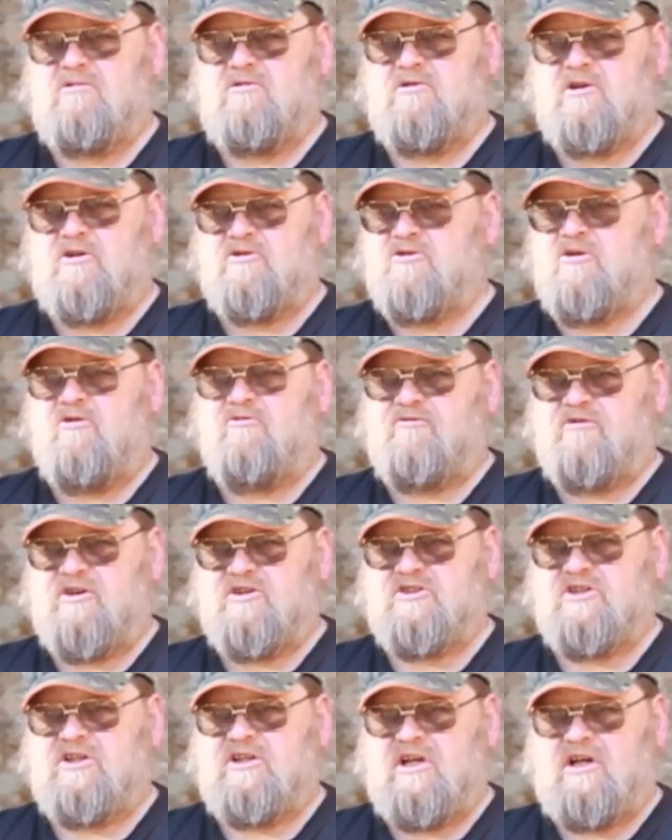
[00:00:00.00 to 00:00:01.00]
There's no
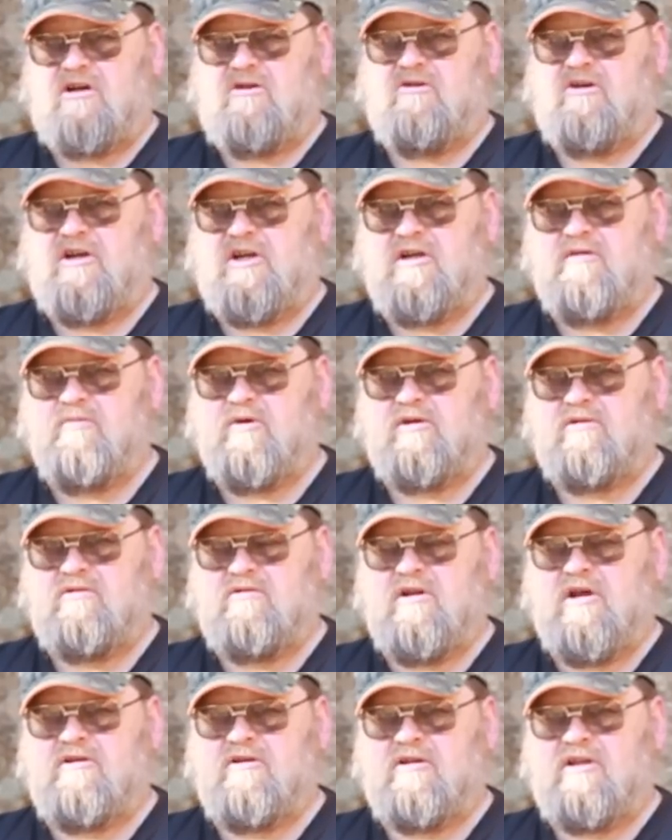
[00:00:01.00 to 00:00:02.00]
fish in that creek, but
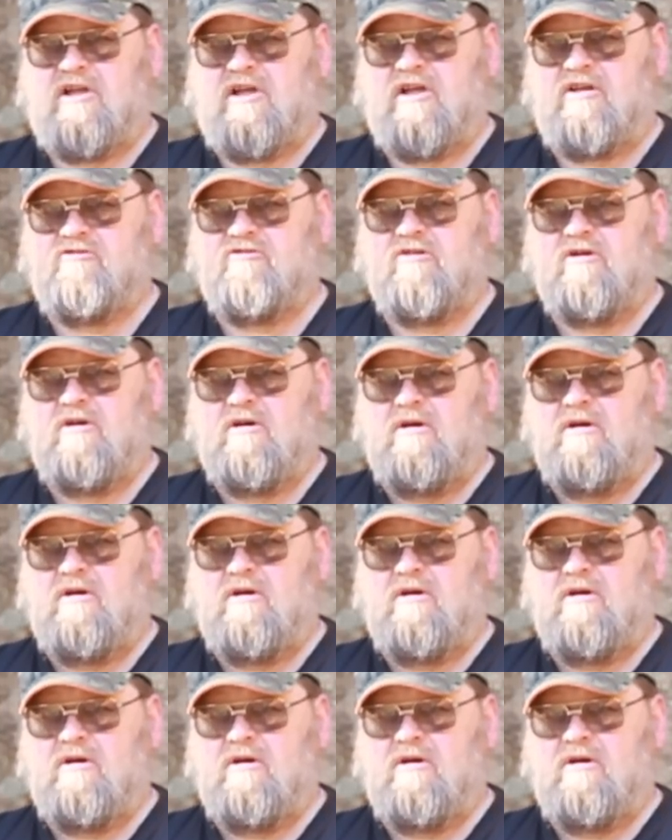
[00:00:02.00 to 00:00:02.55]
nonetheless.